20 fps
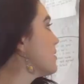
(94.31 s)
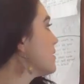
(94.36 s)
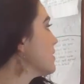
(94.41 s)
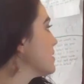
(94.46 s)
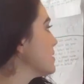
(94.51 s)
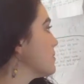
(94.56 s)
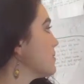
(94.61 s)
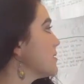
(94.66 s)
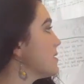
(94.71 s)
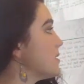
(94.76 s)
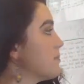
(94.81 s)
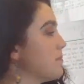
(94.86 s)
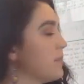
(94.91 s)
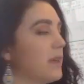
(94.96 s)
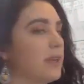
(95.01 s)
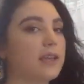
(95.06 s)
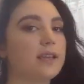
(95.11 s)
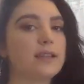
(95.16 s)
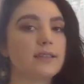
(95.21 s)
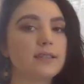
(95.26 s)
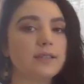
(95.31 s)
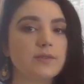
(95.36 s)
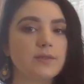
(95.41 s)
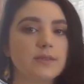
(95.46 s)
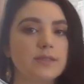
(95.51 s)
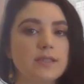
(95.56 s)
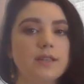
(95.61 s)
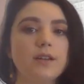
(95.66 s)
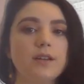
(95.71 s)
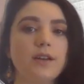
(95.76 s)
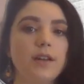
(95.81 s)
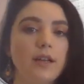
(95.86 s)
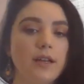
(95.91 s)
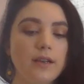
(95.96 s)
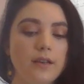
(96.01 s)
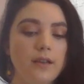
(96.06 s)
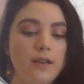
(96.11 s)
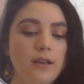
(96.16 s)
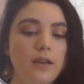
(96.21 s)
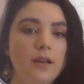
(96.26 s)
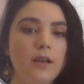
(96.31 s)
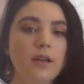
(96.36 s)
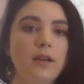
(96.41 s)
So this one's in pink, this one's in green.